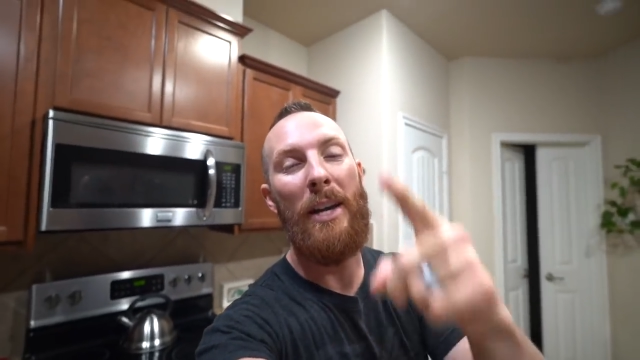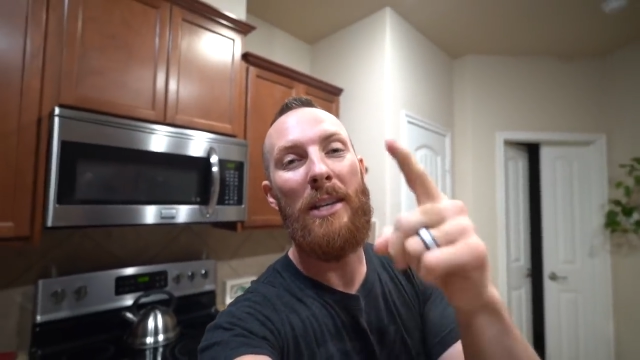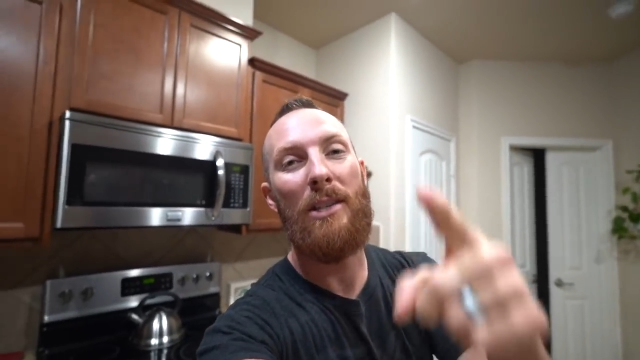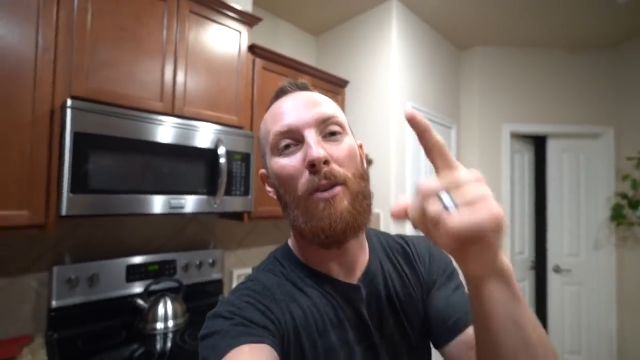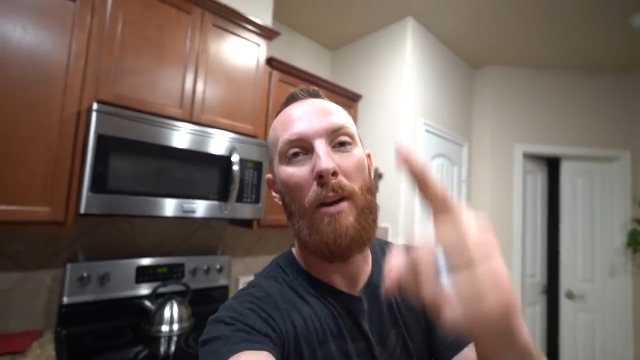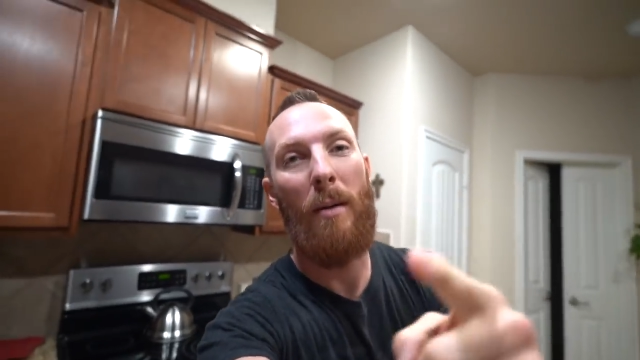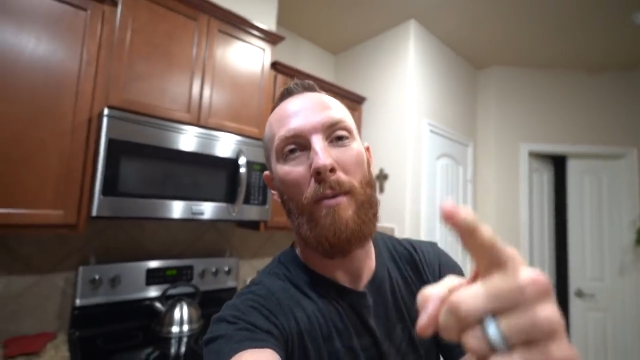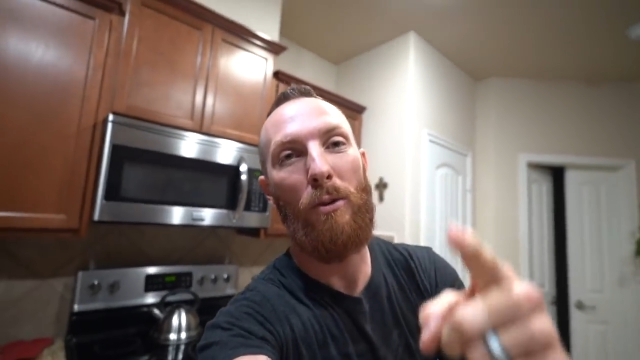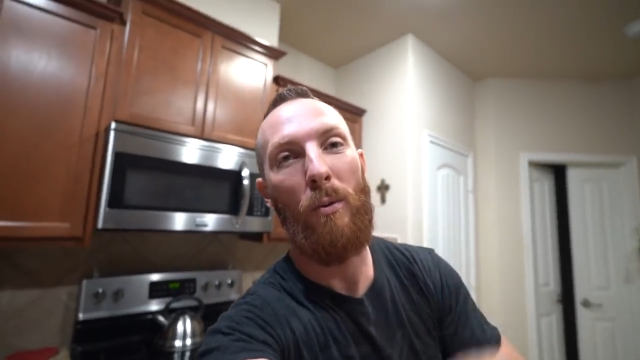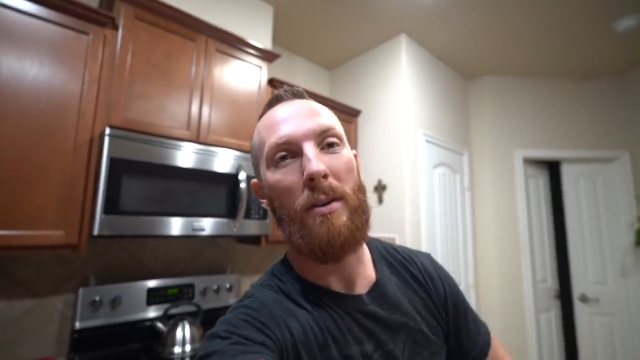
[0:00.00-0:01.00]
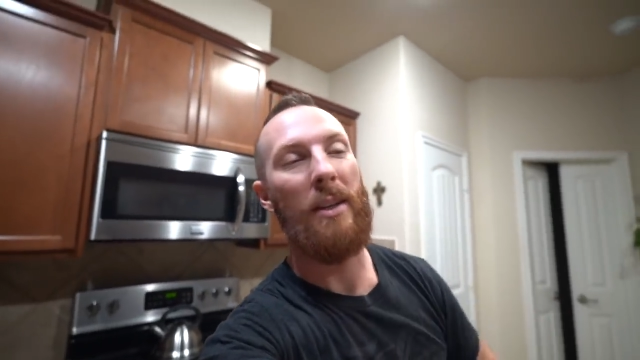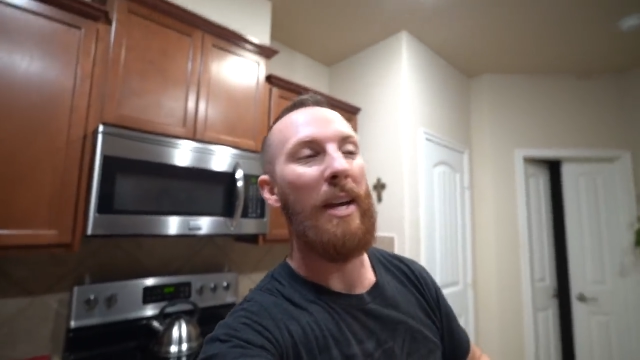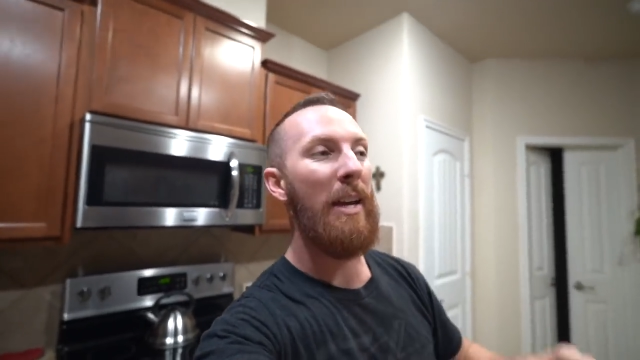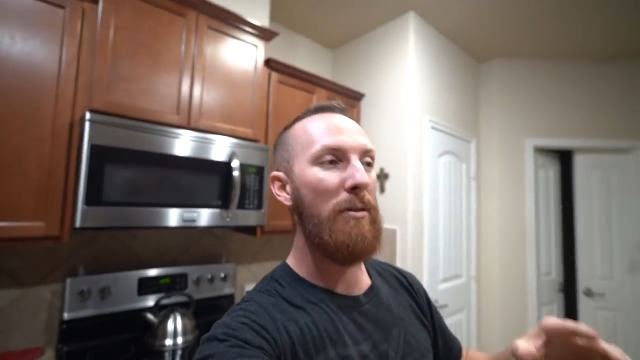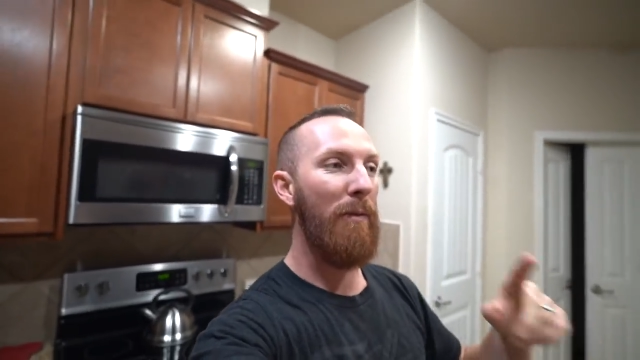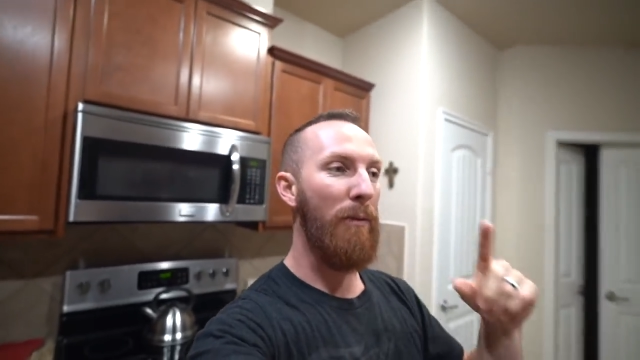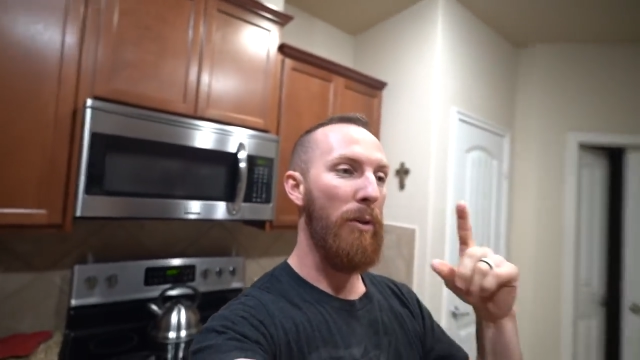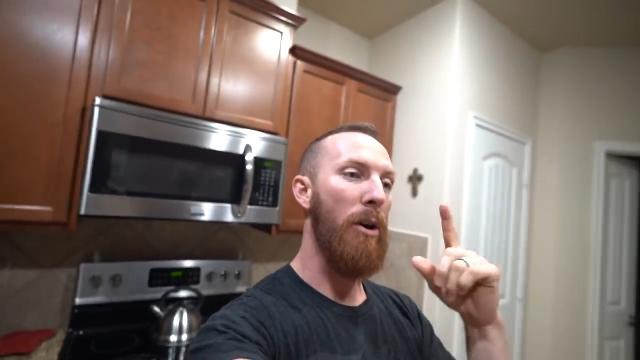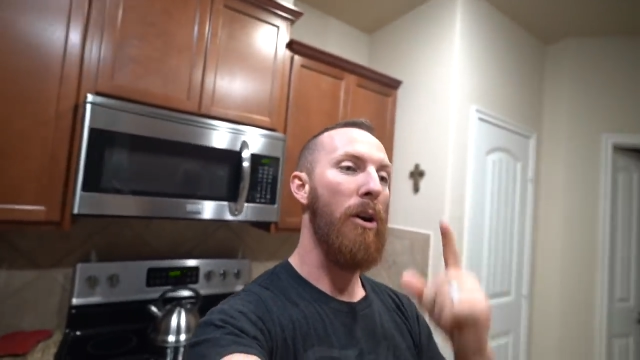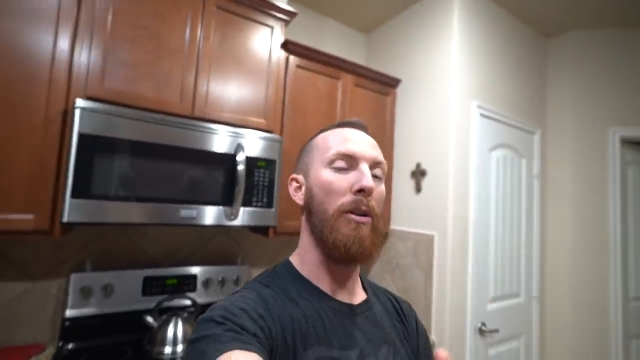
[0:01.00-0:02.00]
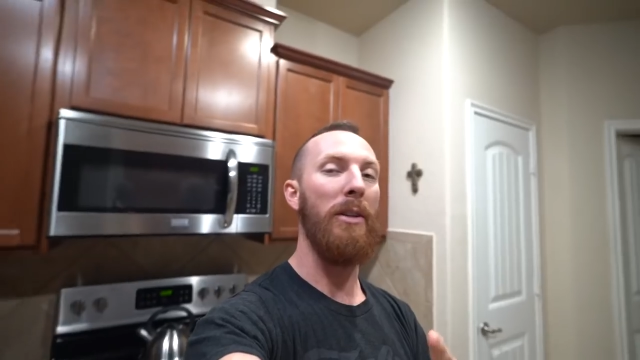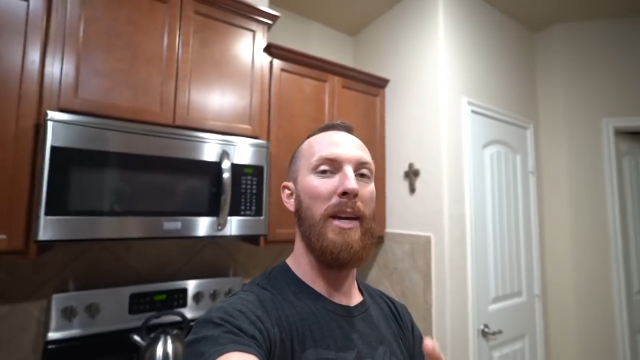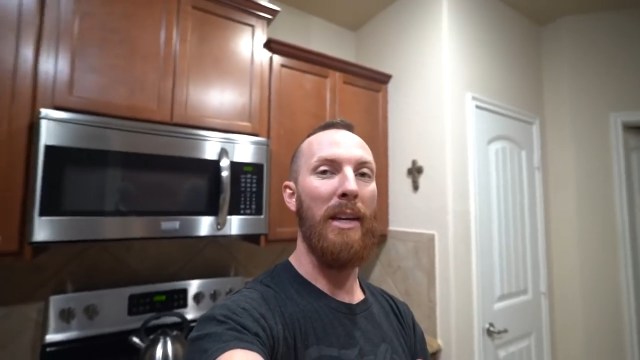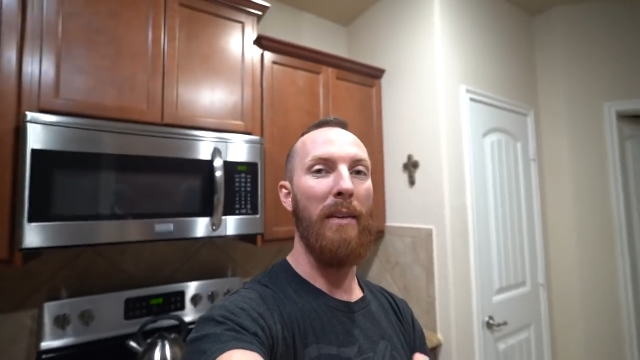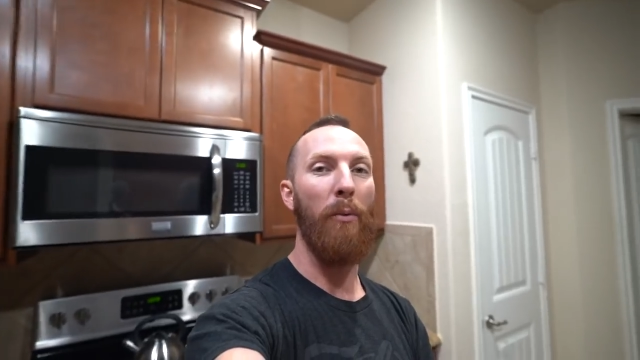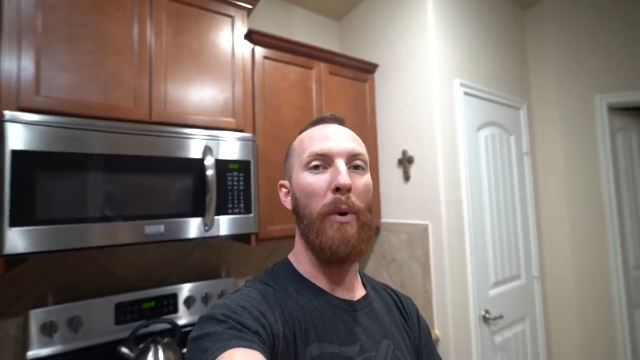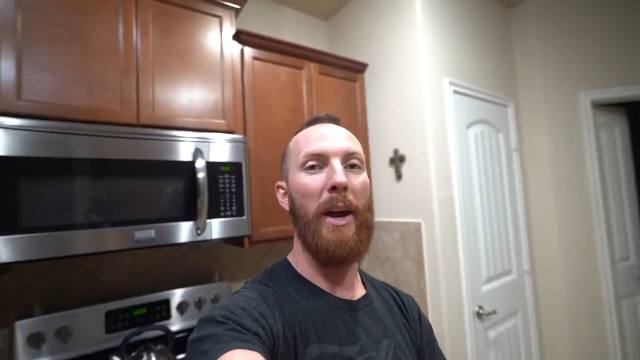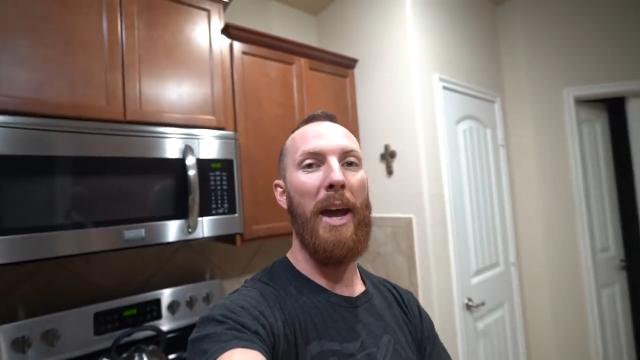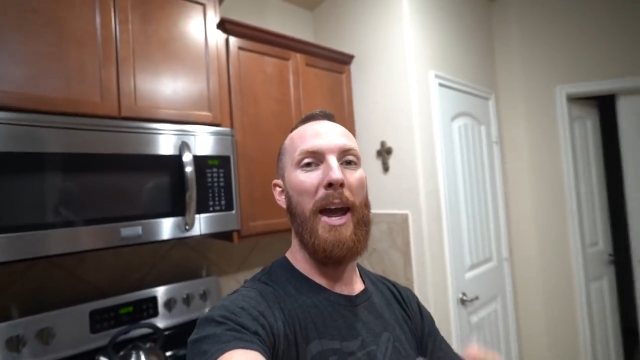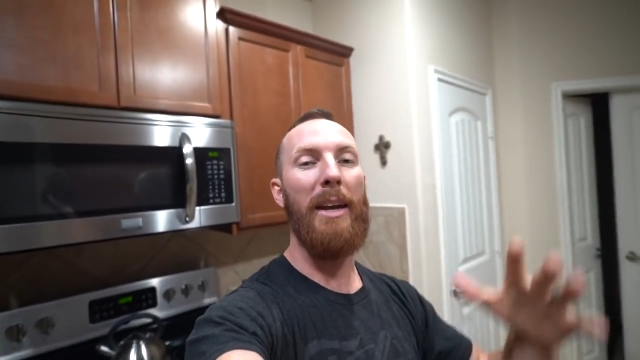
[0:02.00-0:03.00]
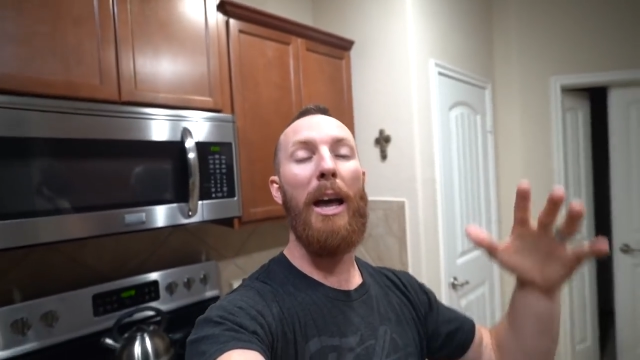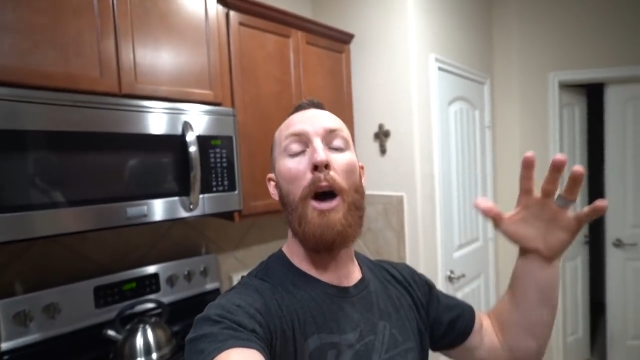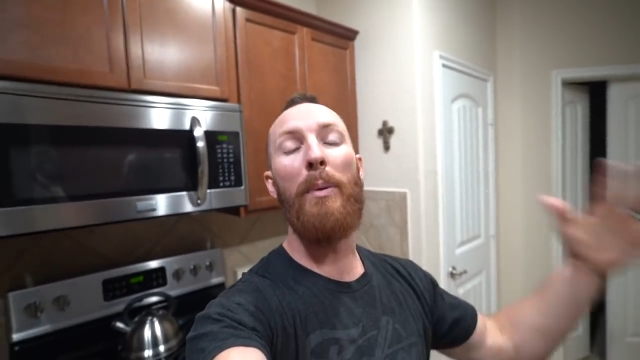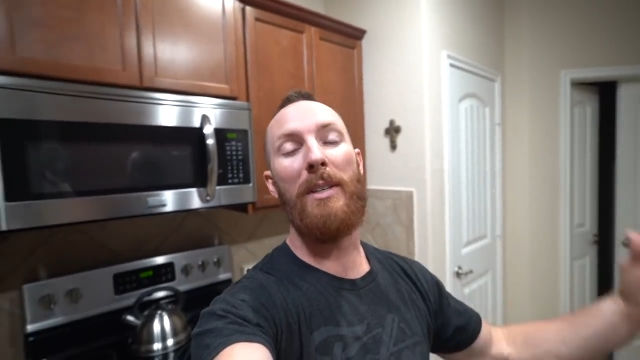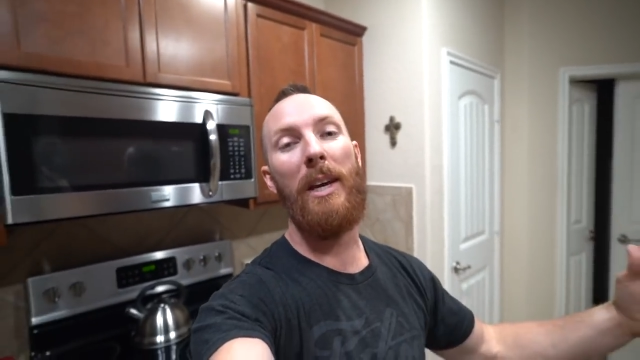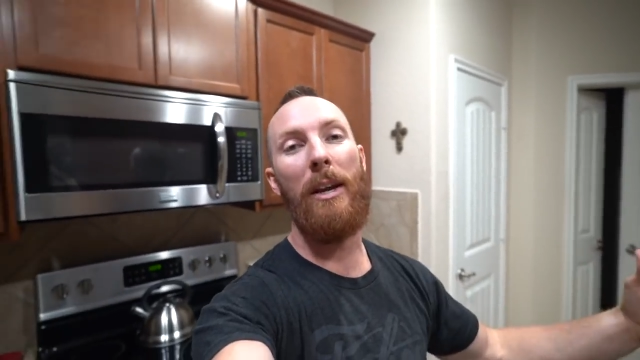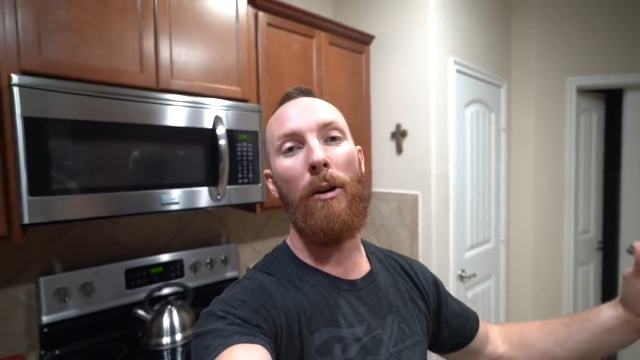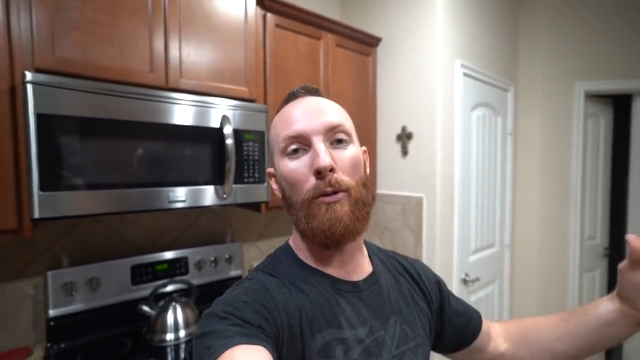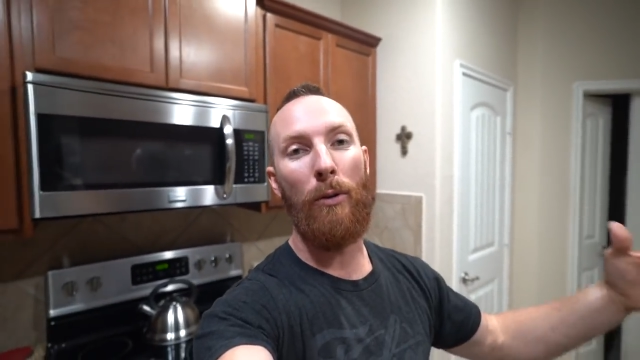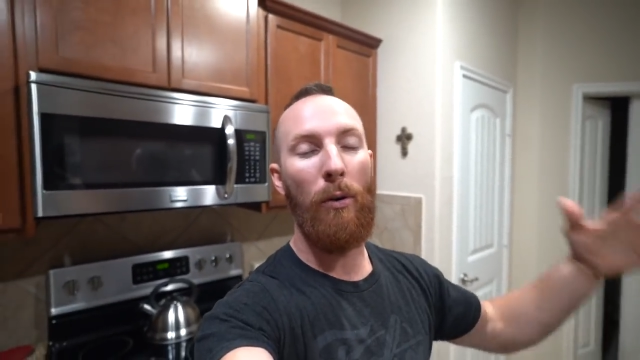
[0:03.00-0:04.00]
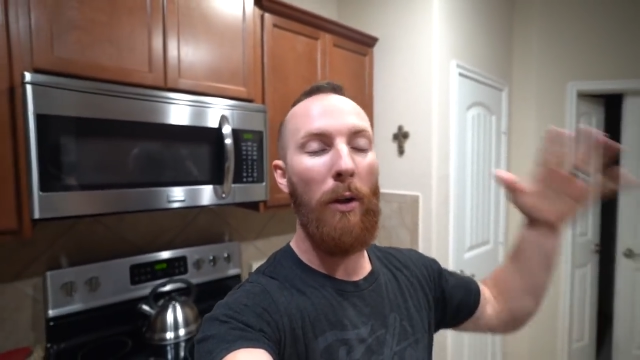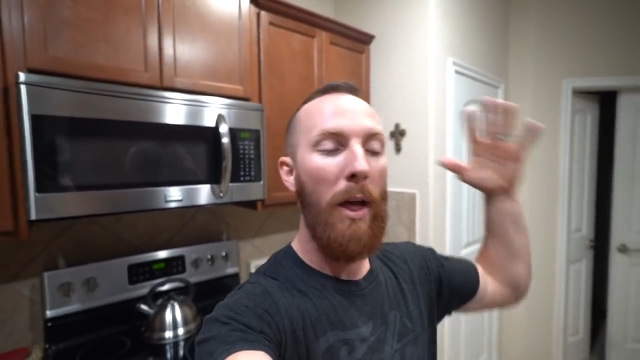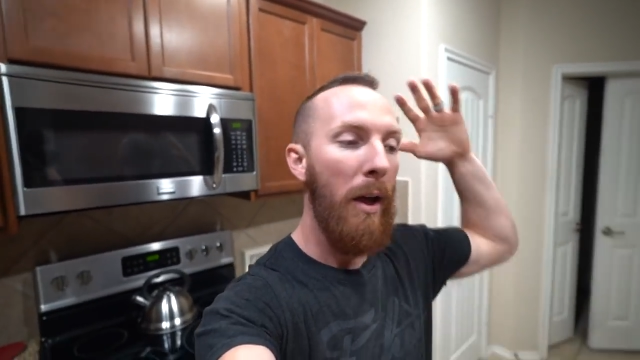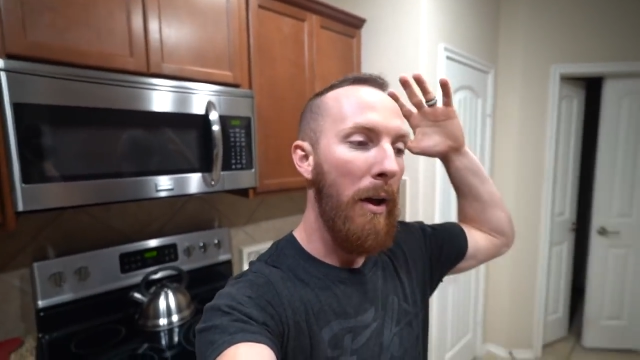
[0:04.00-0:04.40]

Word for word: Instagram if you want to get entered for the holiday giveaway and help us hit our goal